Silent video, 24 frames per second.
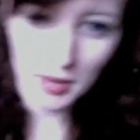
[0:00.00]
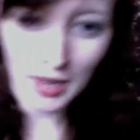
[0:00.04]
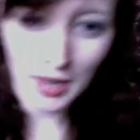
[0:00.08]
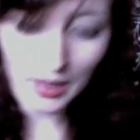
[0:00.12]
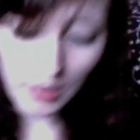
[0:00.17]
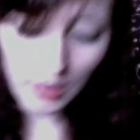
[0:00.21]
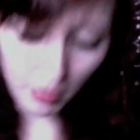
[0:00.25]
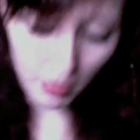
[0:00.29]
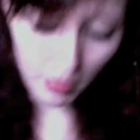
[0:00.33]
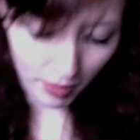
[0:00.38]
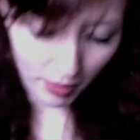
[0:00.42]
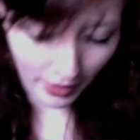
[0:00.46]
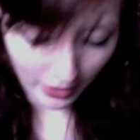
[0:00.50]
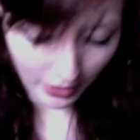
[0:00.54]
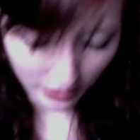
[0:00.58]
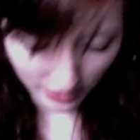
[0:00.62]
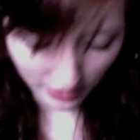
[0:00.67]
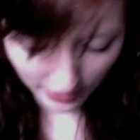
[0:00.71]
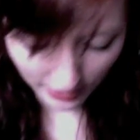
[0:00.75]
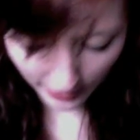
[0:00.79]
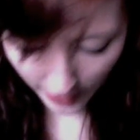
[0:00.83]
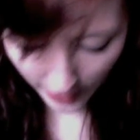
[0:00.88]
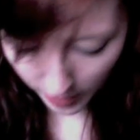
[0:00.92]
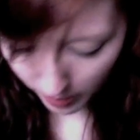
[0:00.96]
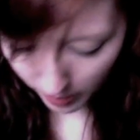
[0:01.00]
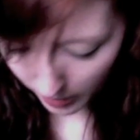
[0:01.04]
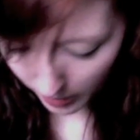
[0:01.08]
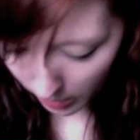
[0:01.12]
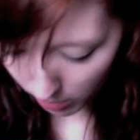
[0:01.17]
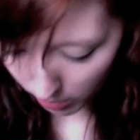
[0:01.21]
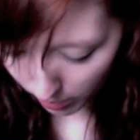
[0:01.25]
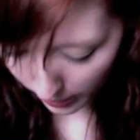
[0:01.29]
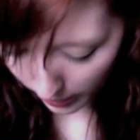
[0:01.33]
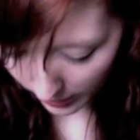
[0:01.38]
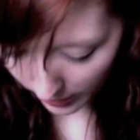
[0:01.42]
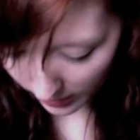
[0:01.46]
I love Pirates of the
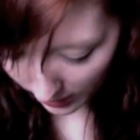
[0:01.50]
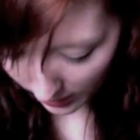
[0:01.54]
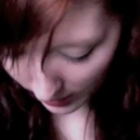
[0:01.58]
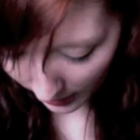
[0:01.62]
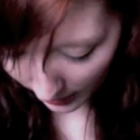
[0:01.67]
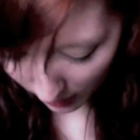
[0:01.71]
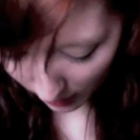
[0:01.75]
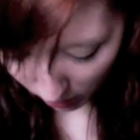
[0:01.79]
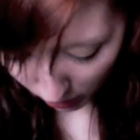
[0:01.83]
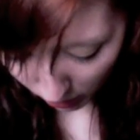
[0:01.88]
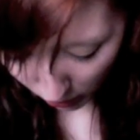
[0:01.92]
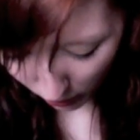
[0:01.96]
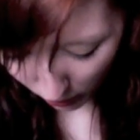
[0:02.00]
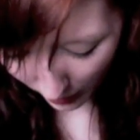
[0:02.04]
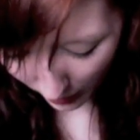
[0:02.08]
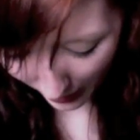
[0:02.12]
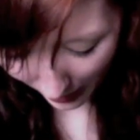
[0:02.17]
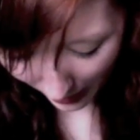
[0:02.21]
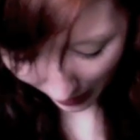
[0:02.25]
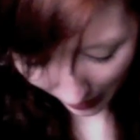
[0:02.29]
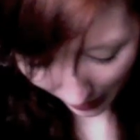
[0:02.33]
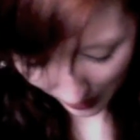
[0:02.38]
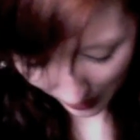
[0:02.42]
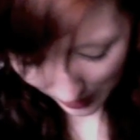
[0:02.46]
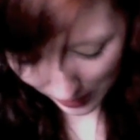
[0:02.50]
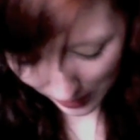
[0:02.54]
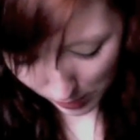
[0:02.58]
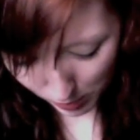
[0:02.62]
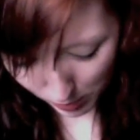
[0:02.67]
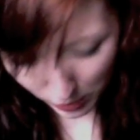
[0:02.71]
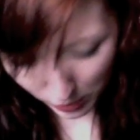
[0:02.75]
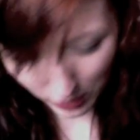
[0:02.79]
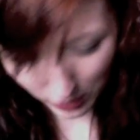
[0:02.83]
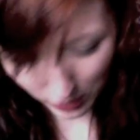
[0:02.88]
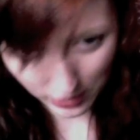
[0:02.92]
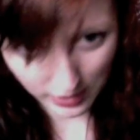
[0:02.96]
Caribbean, but I don't know why I got this
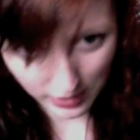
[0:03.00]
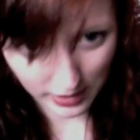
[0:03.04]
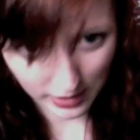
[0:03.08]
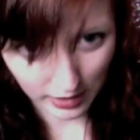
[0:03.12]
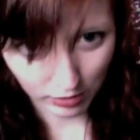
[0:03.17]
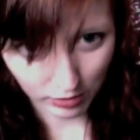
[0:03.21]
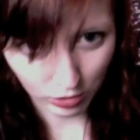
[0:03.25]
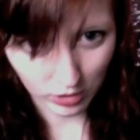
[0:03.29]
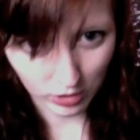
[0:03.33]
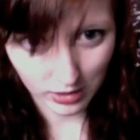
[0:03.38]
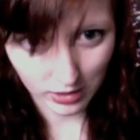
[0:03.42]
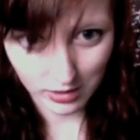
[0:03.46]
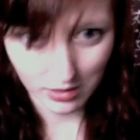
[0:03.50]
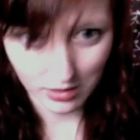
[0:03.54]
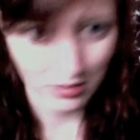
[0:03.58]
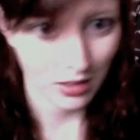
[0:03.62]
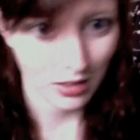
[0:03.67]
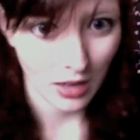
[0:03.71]
book instead of just